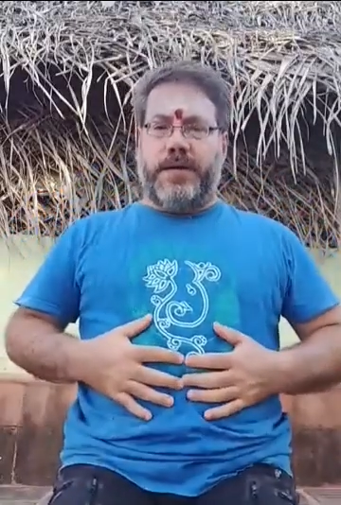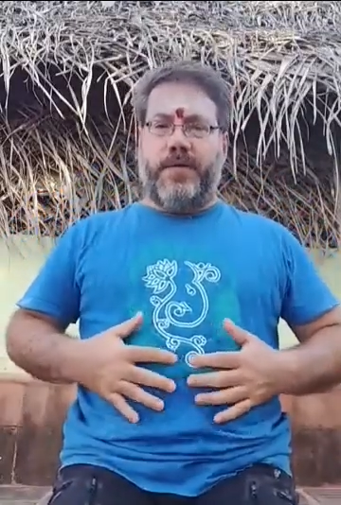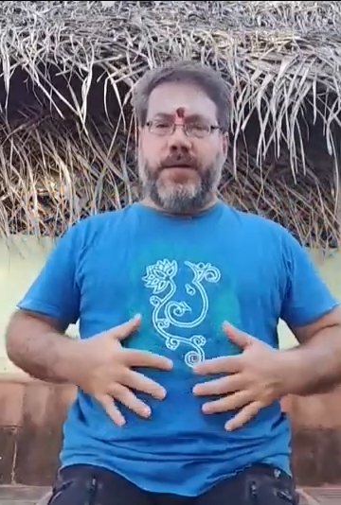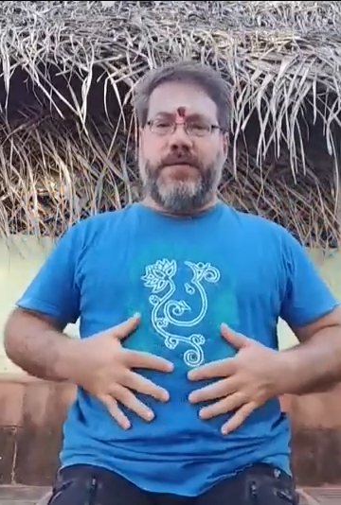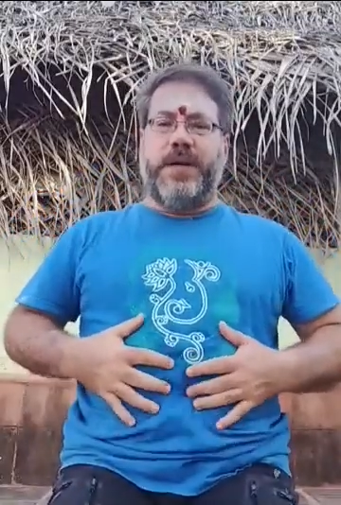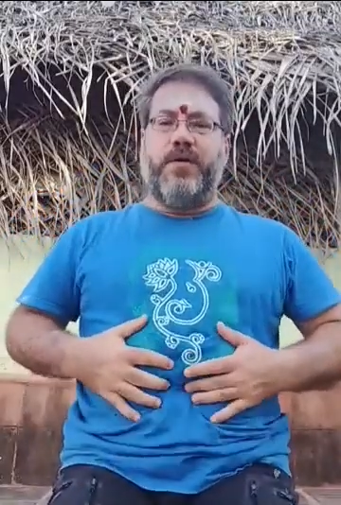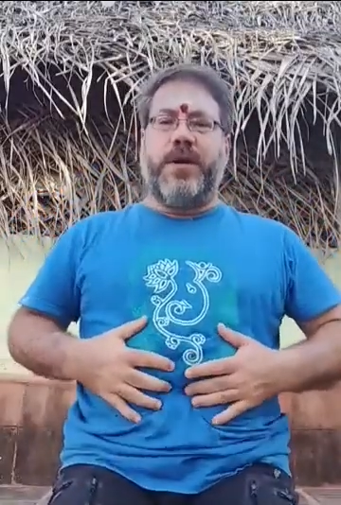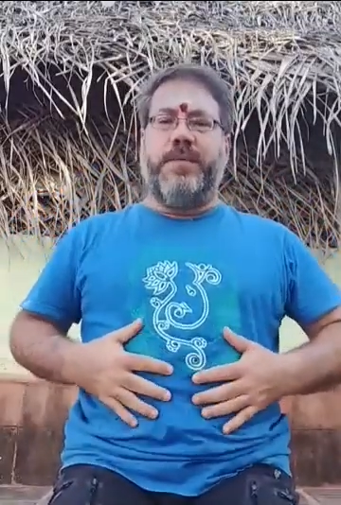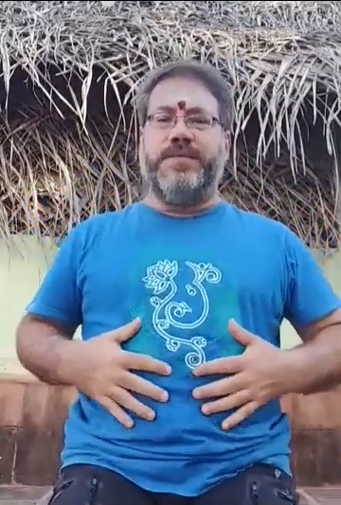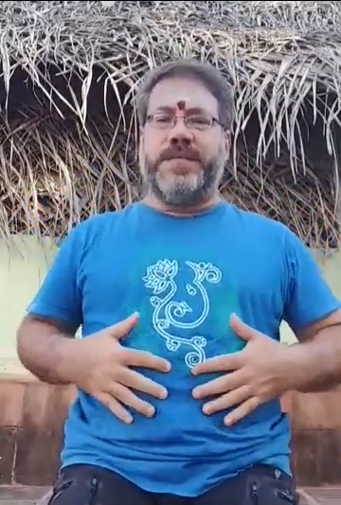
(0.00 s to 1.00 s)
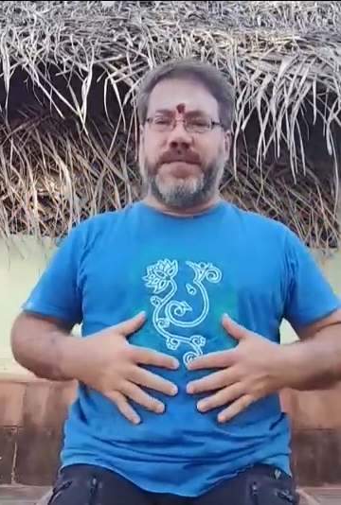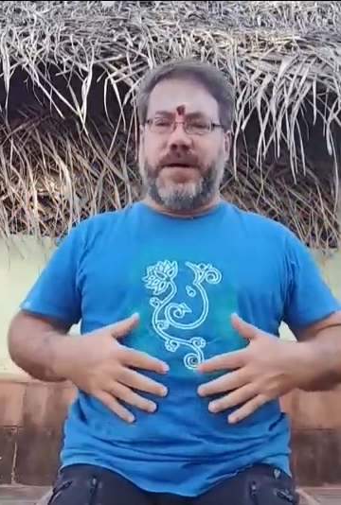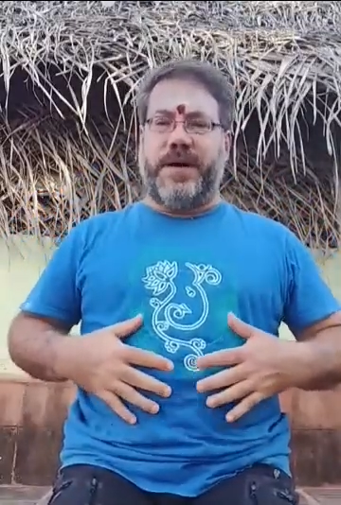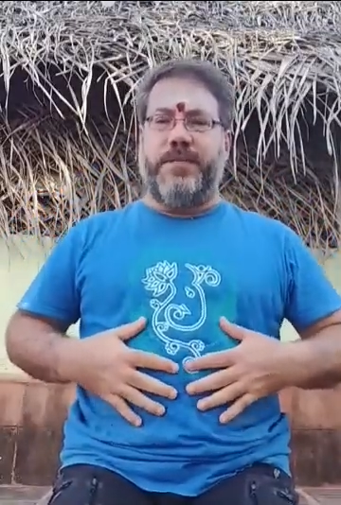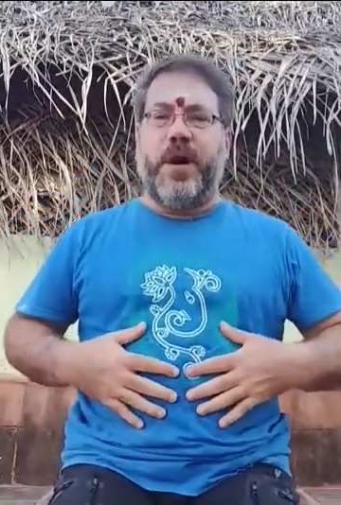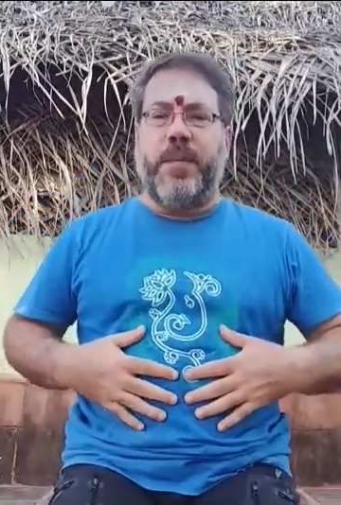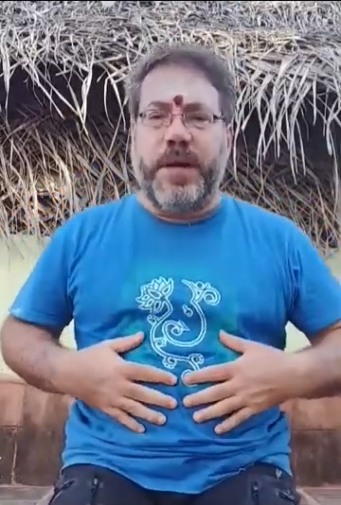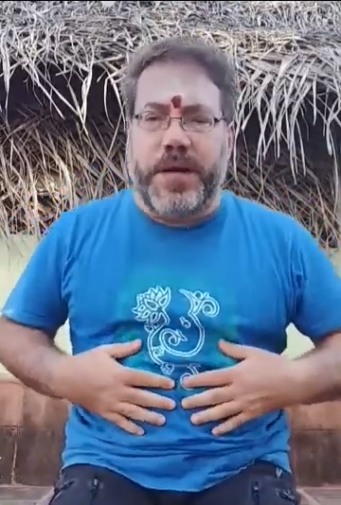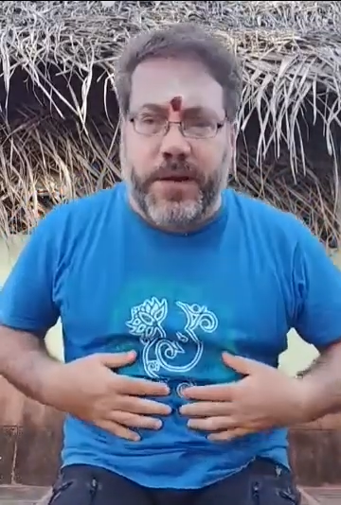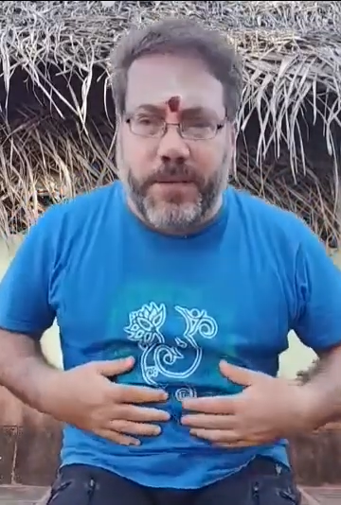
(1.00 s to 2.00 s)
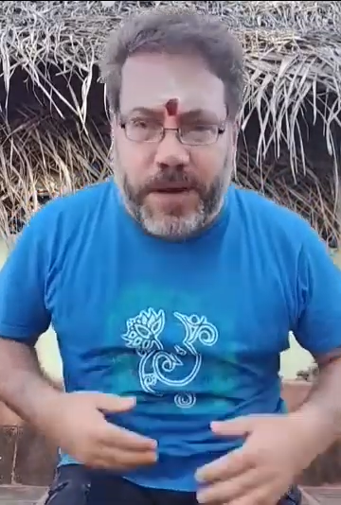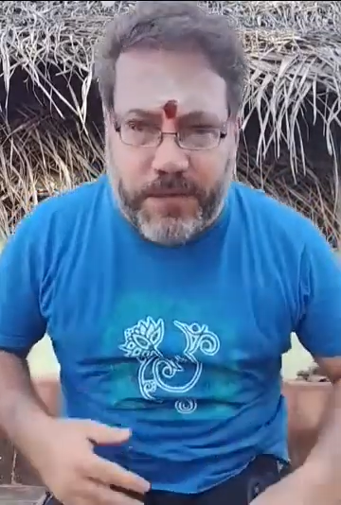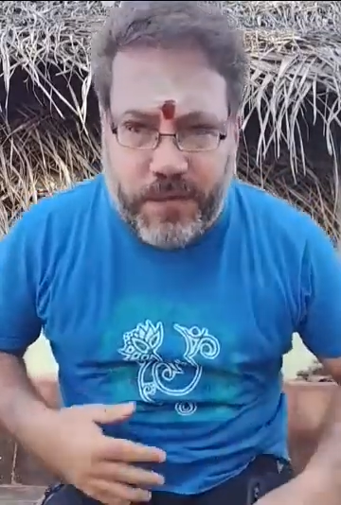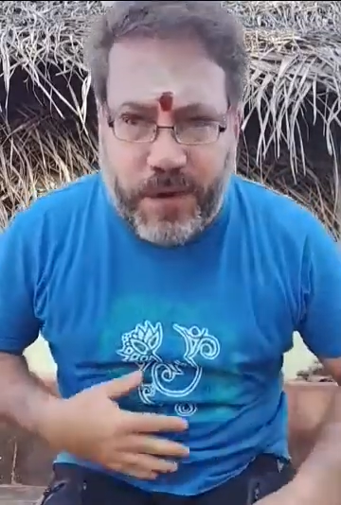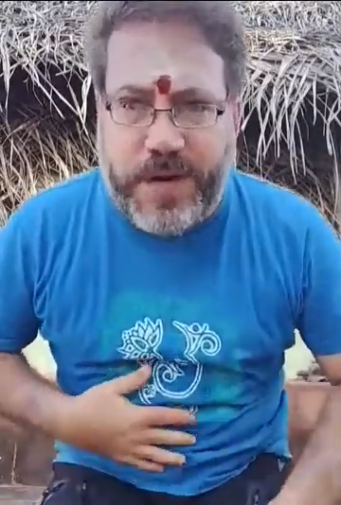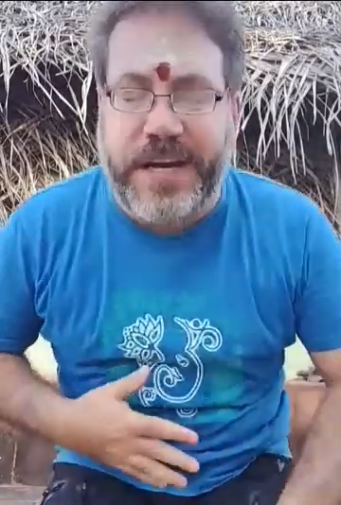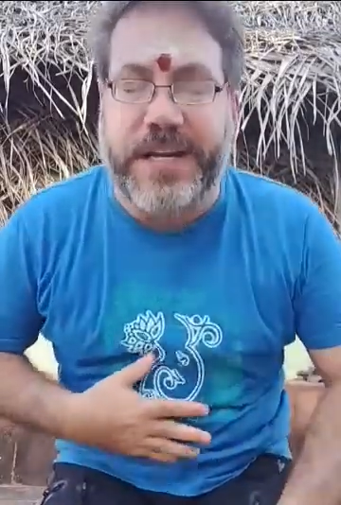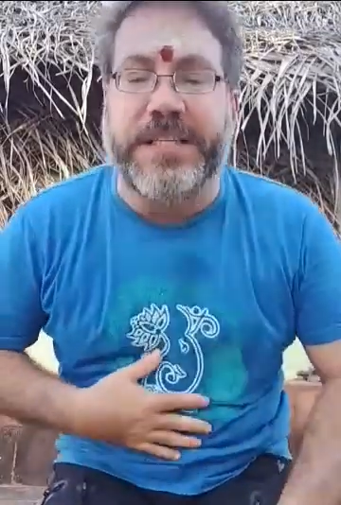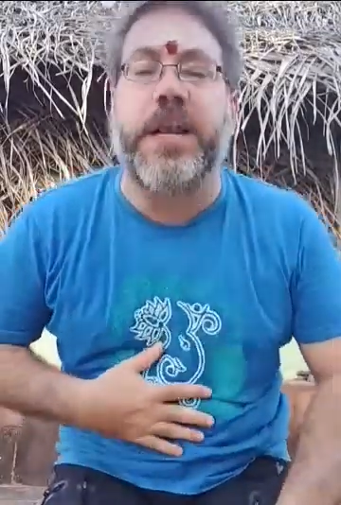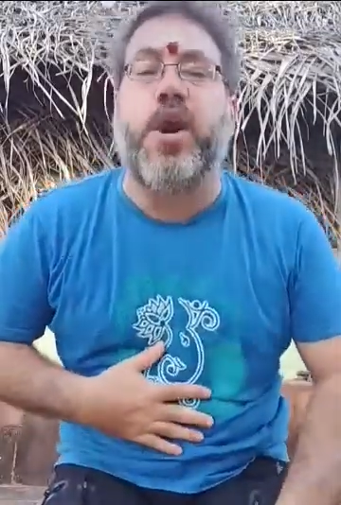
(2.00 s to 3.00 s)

Whenever you compress the abdomen and you bend forward, it is a